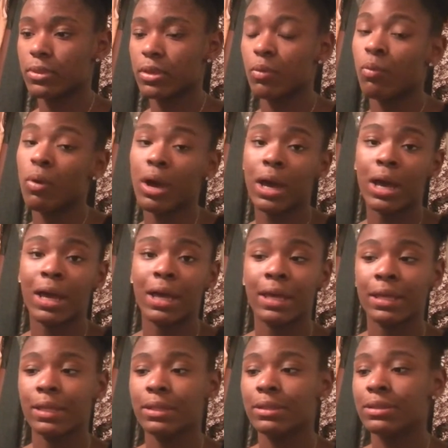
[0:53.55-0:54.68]

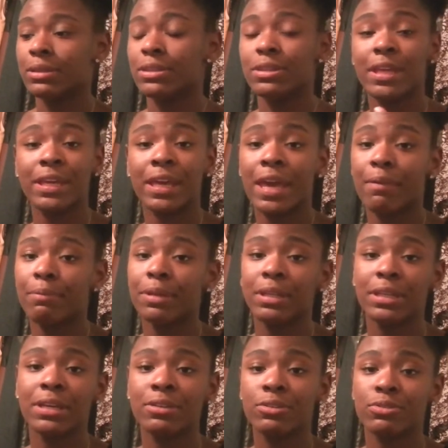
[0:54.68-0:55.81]
why they can't be
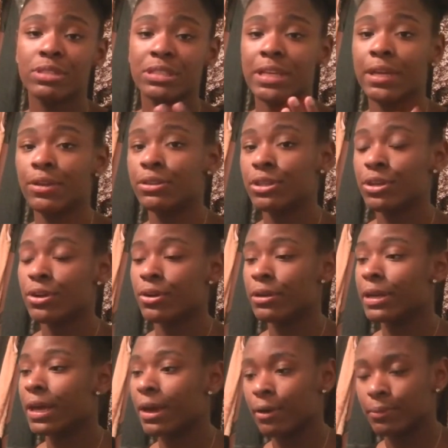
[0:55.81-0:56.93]
together, this, that, and the third.
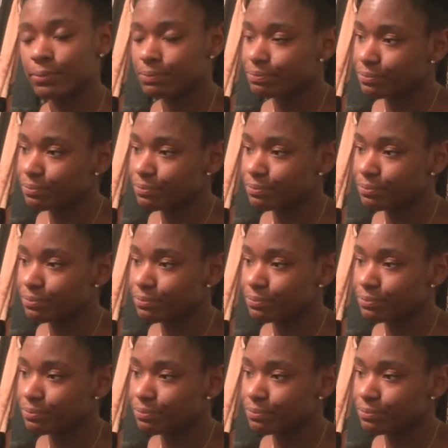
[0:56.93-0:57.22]
Now,